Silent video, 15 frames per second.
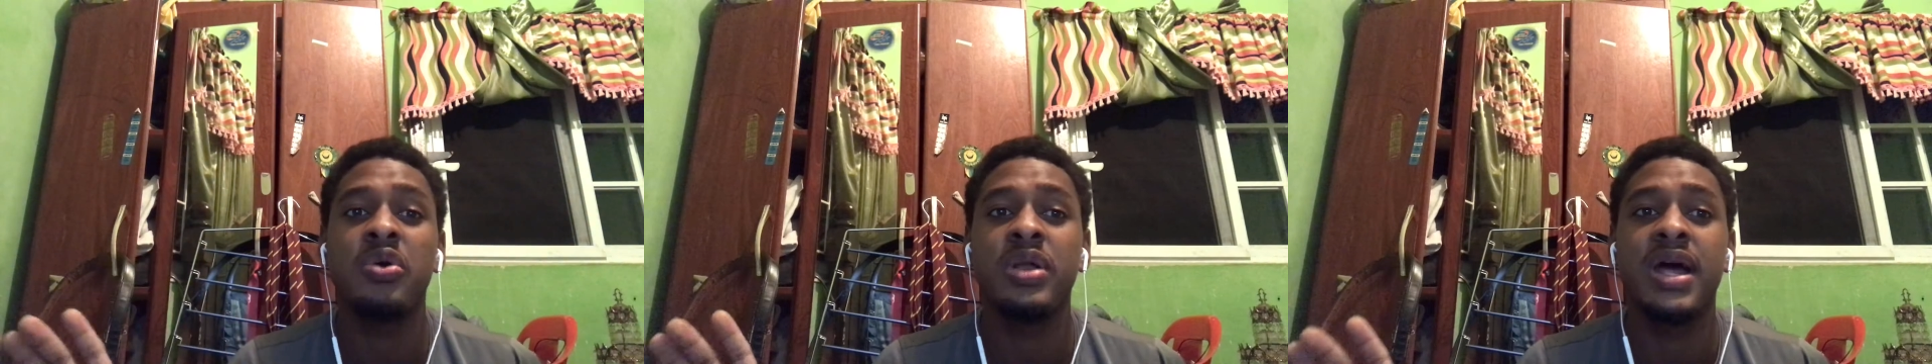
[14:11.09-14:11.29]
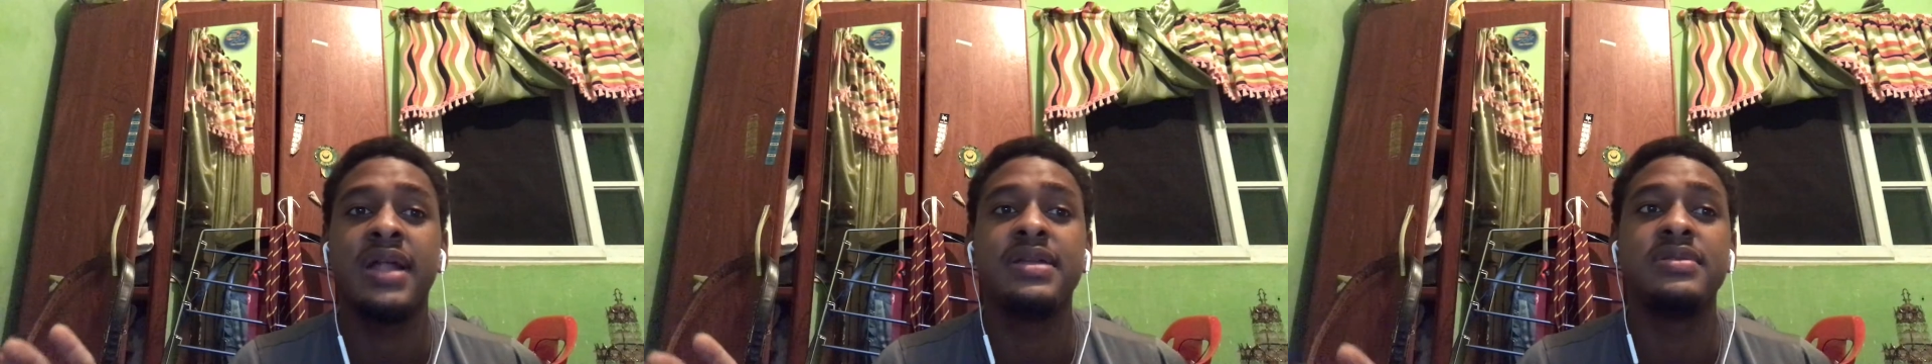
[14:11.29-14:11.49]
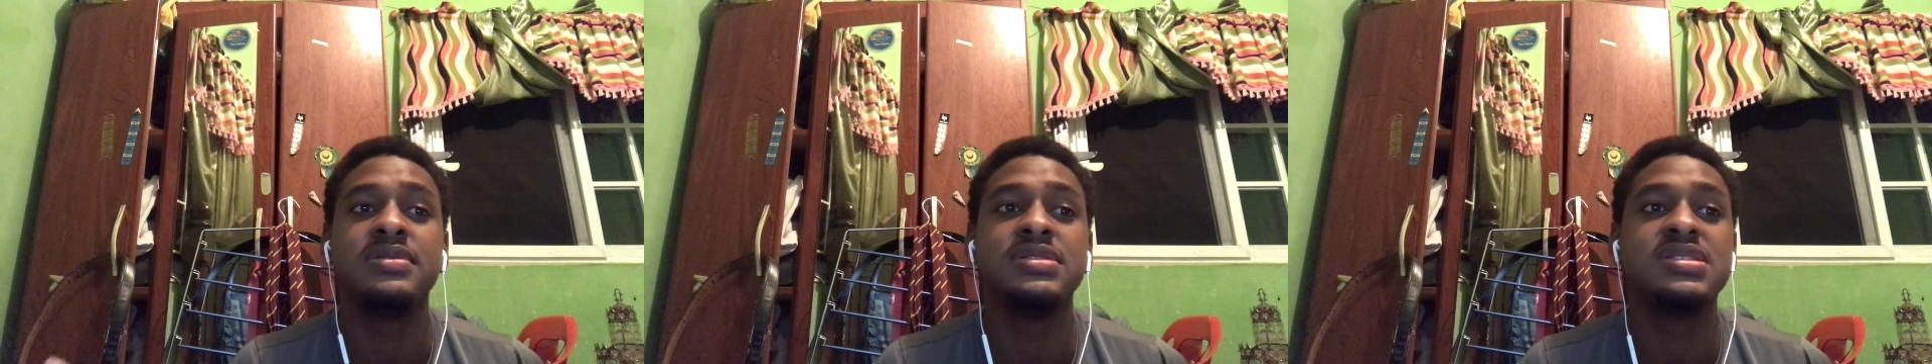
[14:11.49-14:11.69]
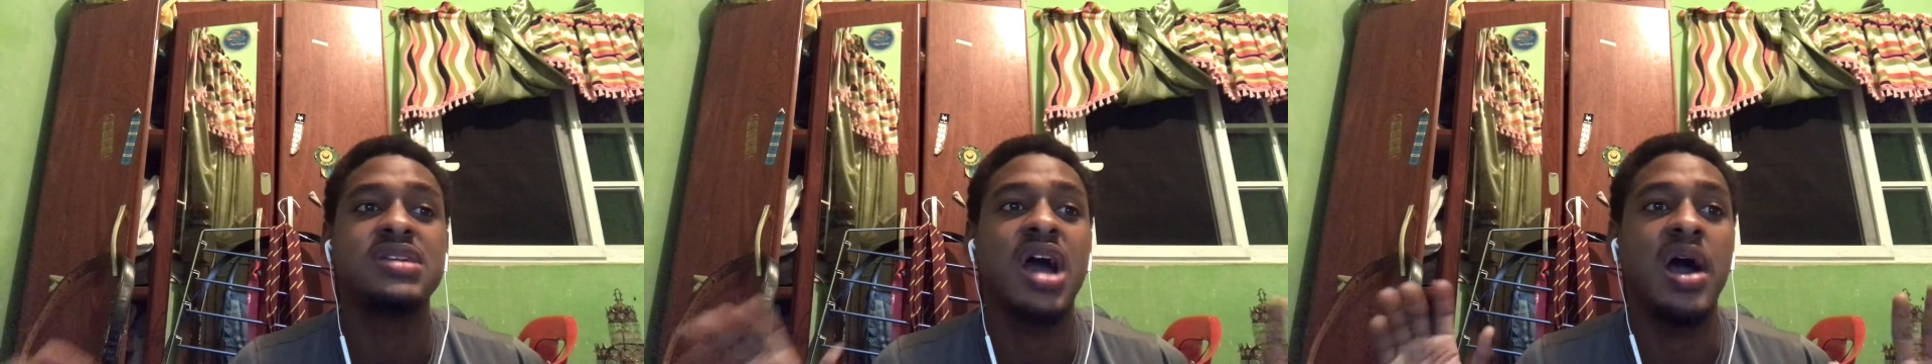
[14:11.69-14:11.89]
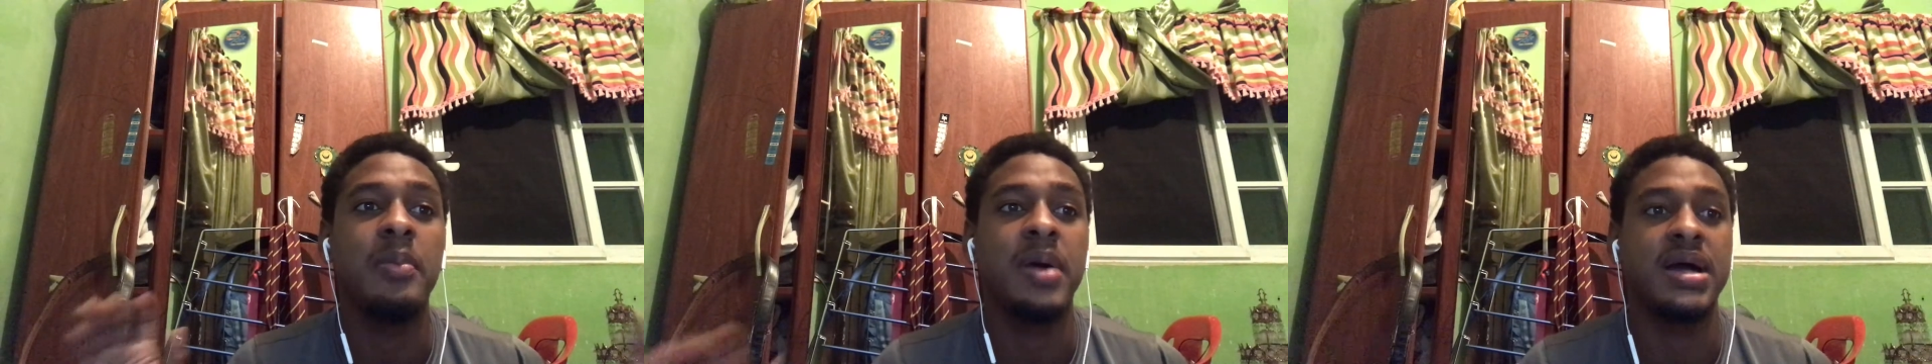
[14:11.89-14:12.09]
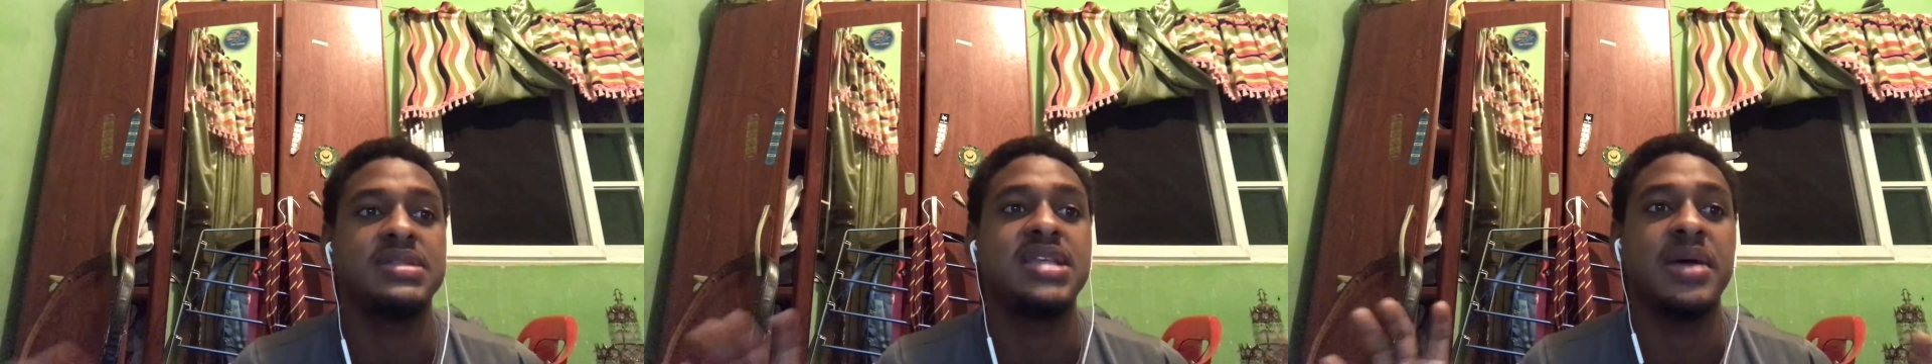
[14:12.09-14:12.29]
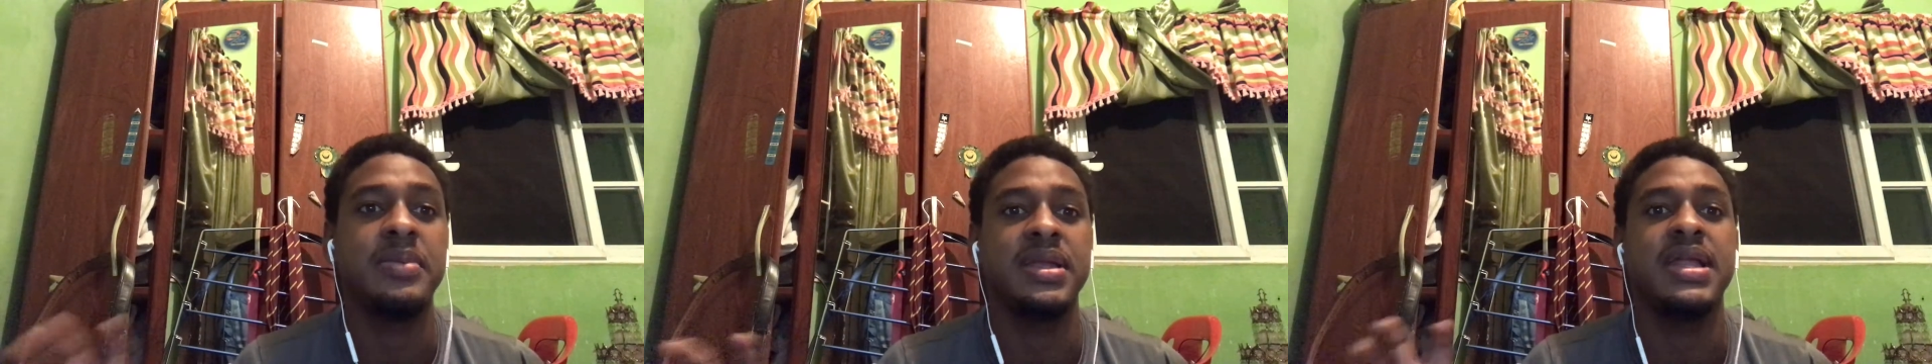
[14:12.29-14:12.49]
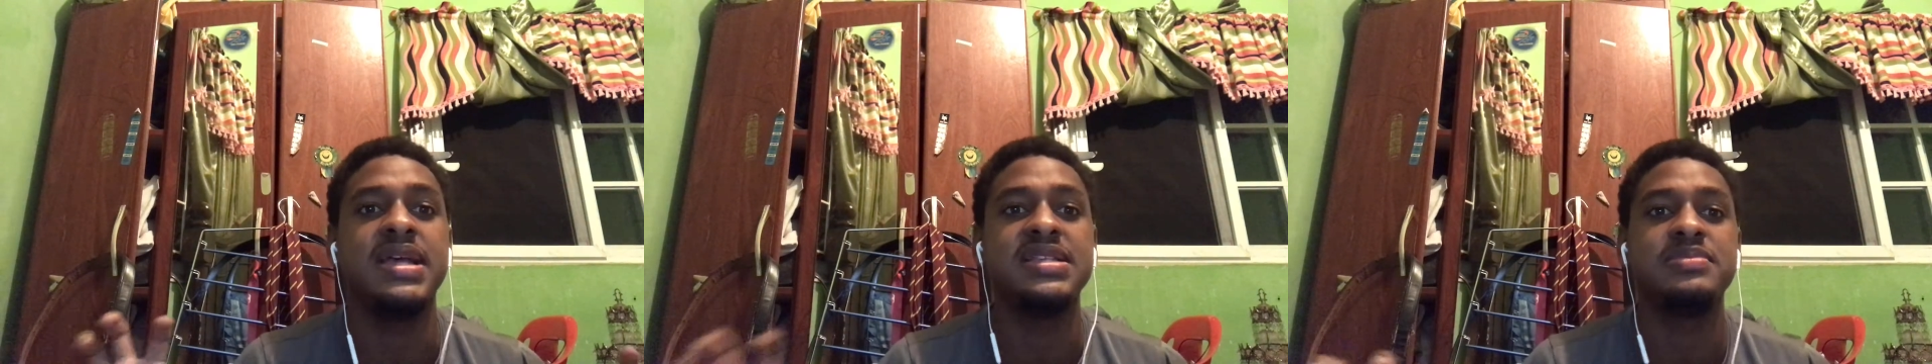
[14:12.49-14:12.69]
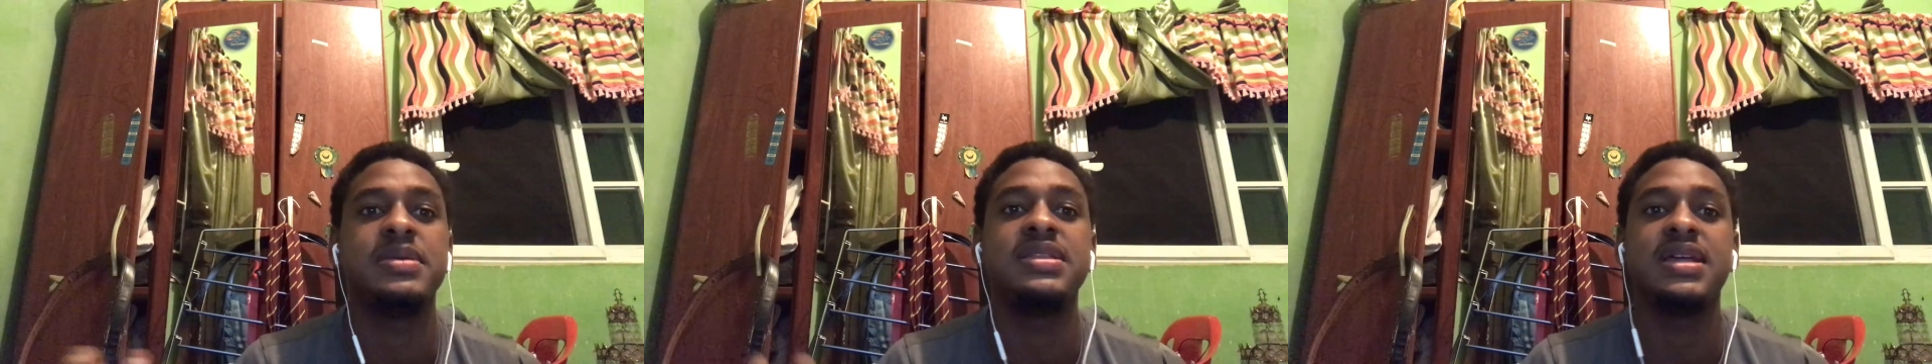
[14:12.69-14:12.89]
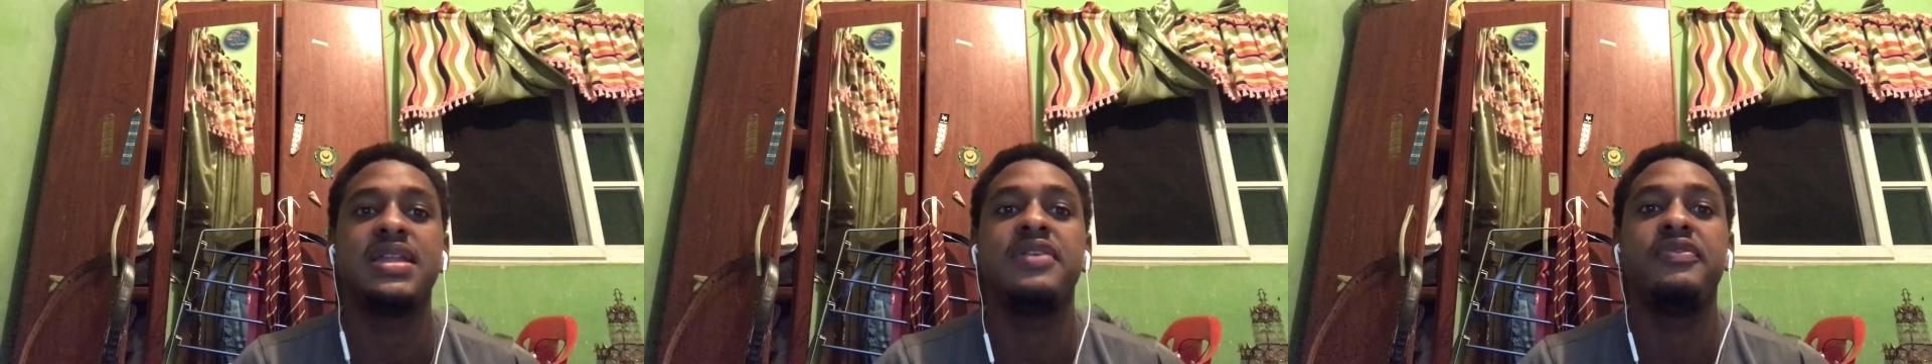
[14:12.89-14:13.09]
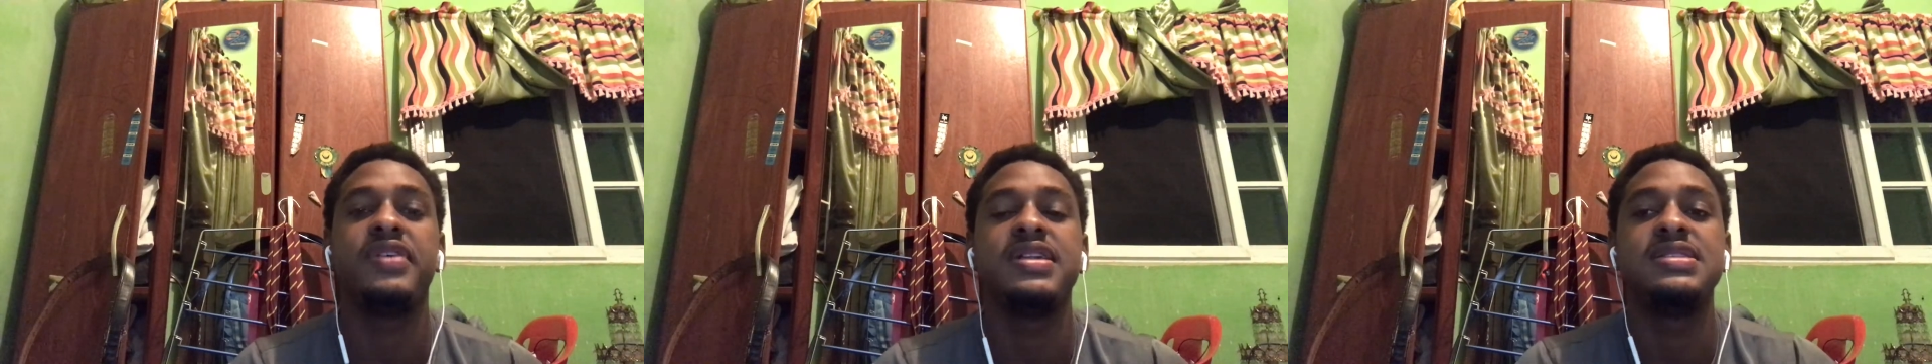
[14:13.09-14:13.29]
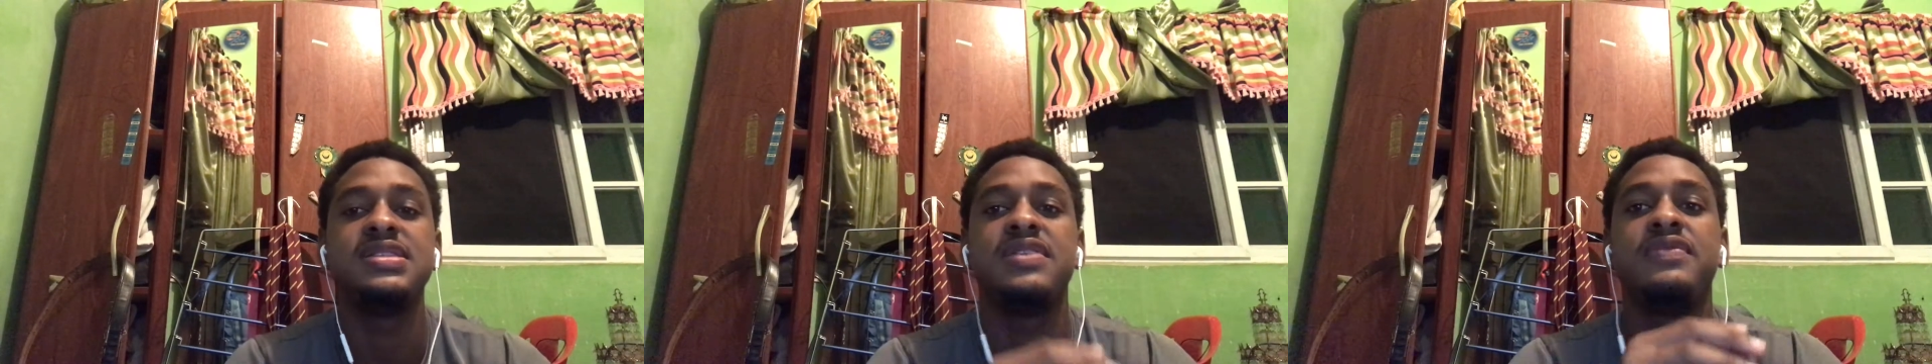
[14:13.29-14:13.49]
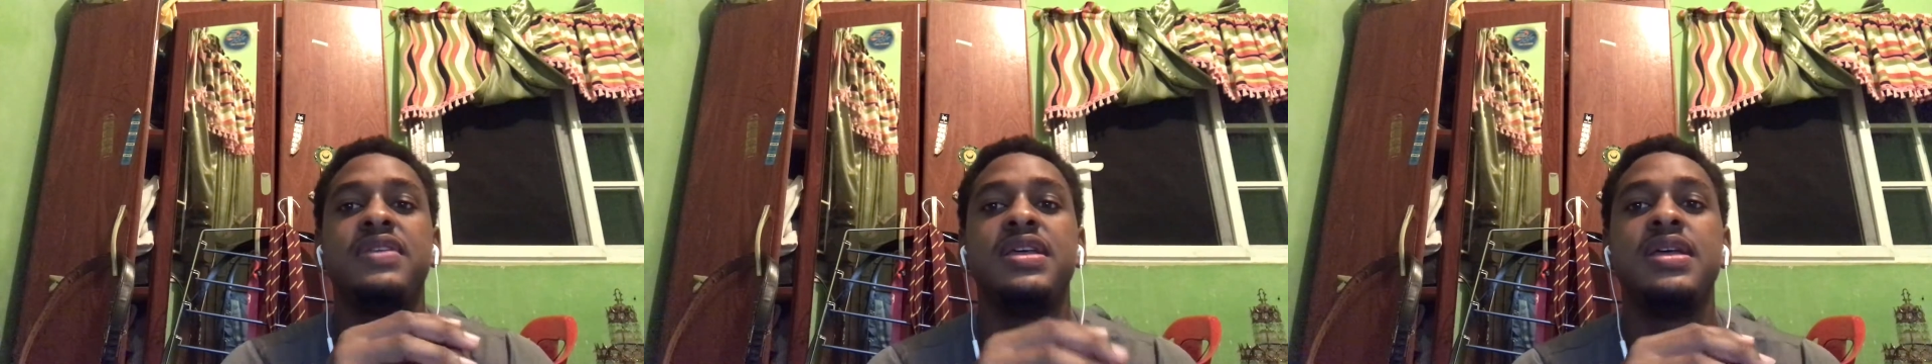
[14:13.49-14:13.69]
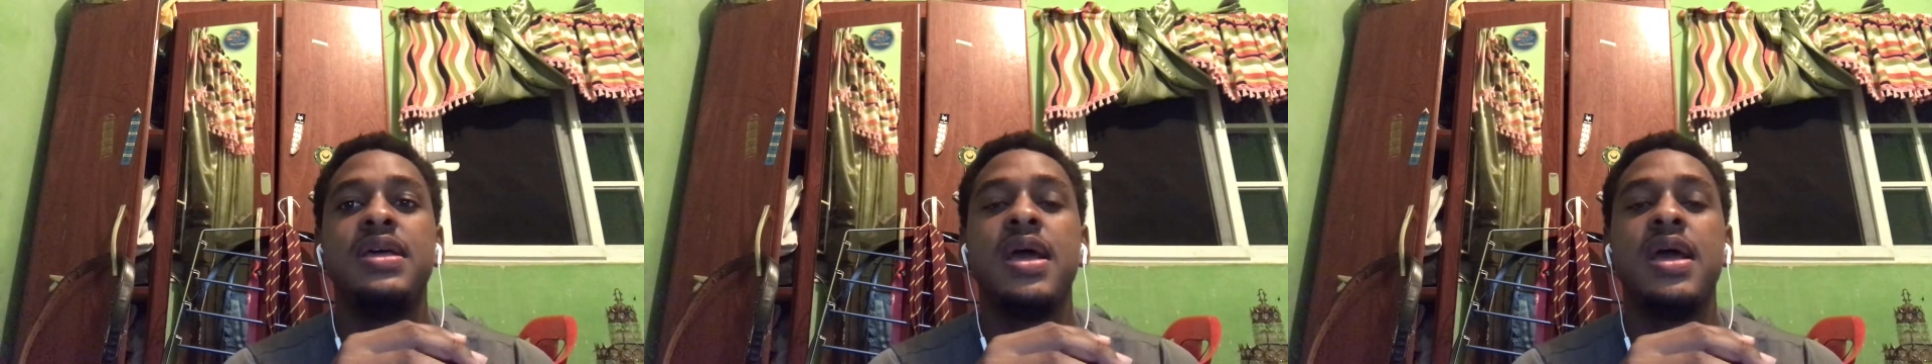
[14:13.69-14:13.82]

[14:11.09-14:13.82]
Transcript: that Scott McTominay is better defensively,